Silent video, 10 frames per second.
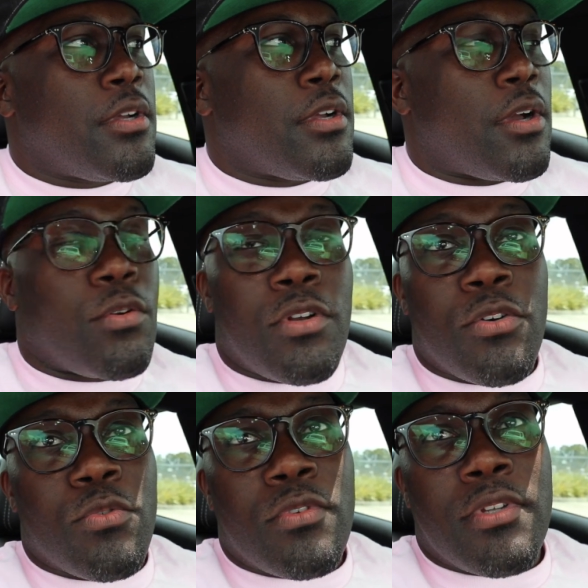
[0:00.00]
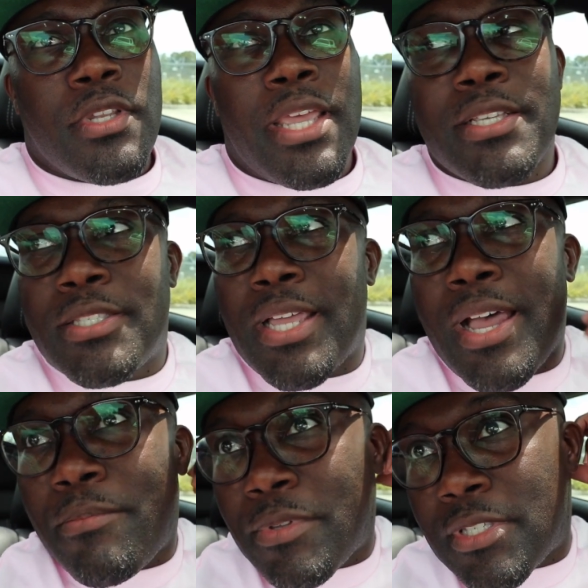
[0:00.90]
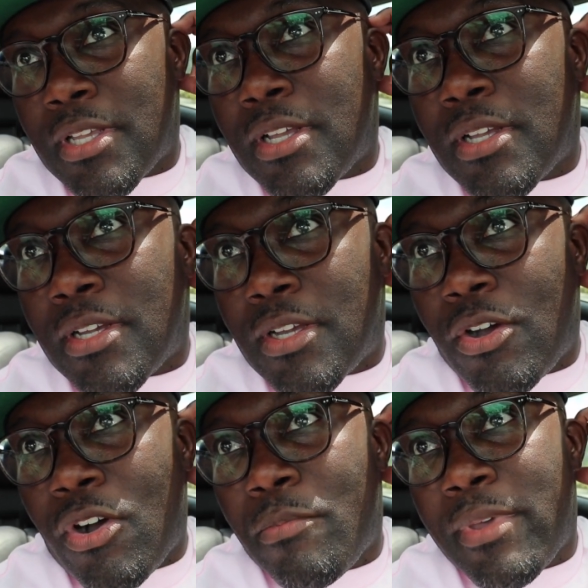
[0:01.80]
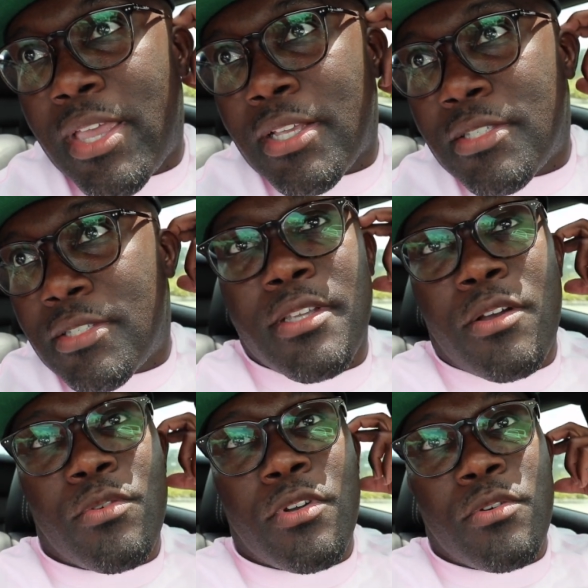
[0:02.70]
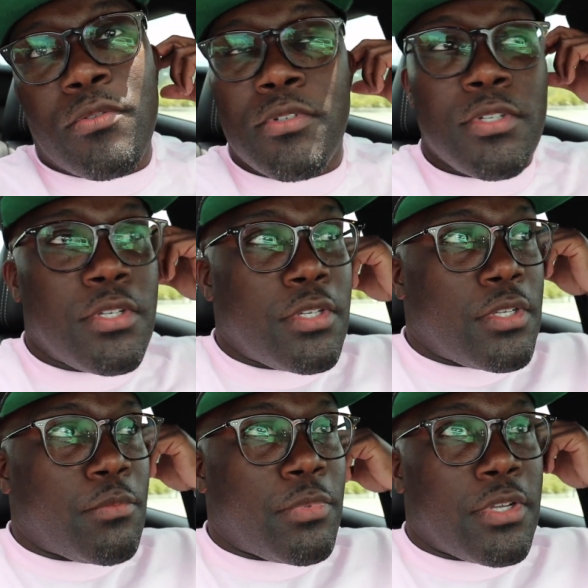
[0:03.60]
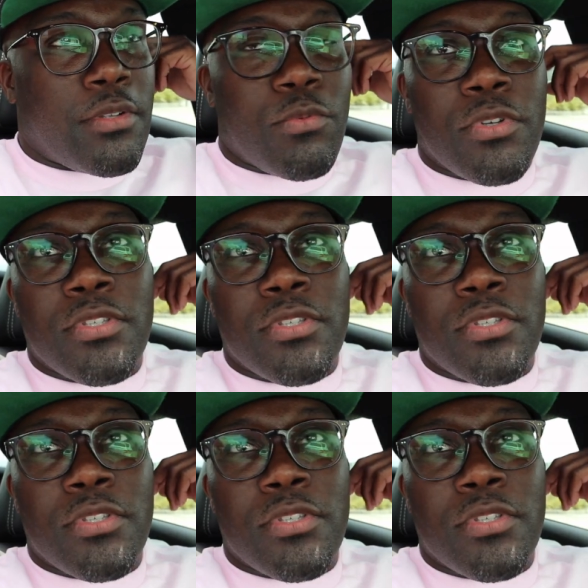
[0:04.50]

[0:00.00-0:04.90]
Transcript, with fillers: I don't know. Next stop is uh CarMax. I don't know, but we'll